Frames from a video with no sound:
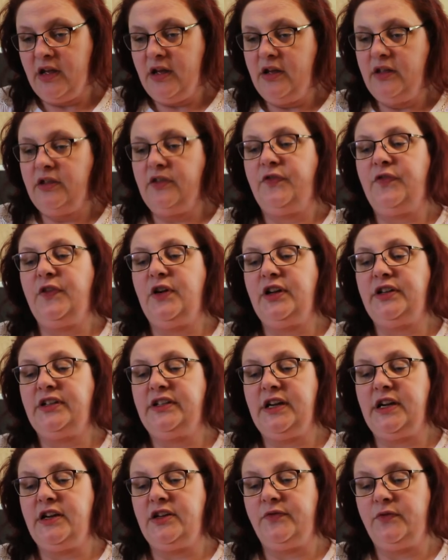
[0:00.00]
the first
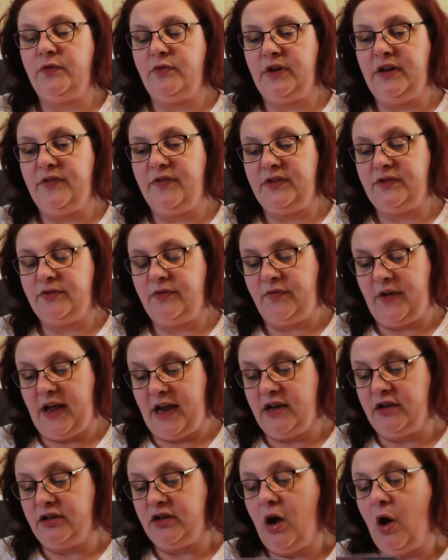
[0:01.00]
stage of grief is
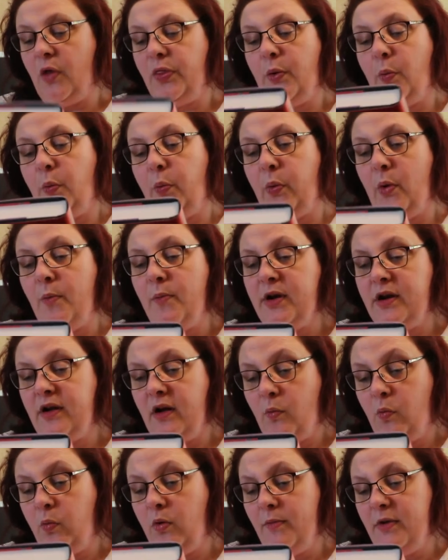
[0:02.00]
revenge. The
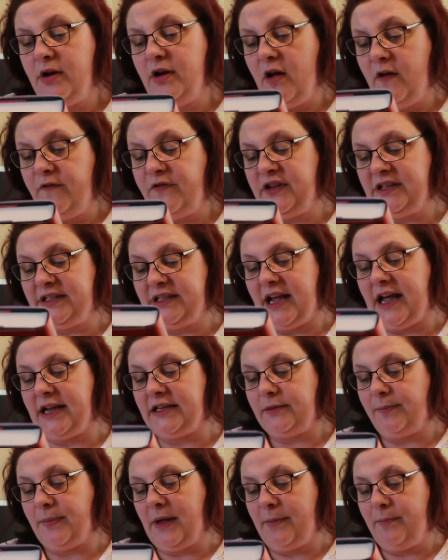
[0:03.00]
Woman, Woman of the
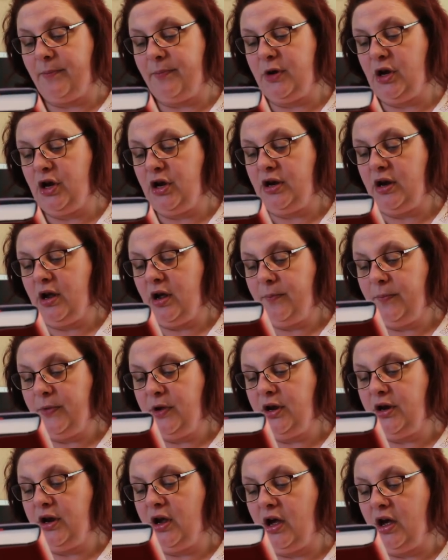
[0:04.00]
Dead by Bern,
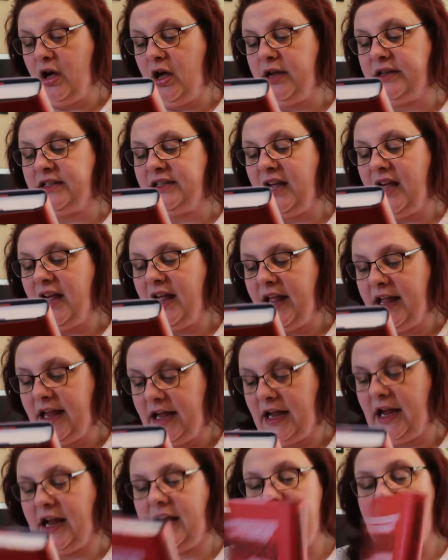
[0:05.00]
Bernhard
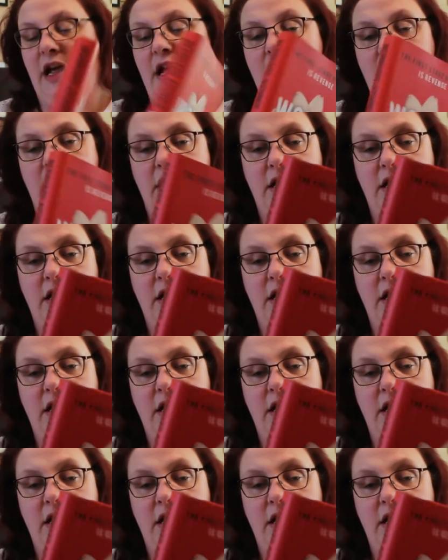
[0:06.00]
Aichner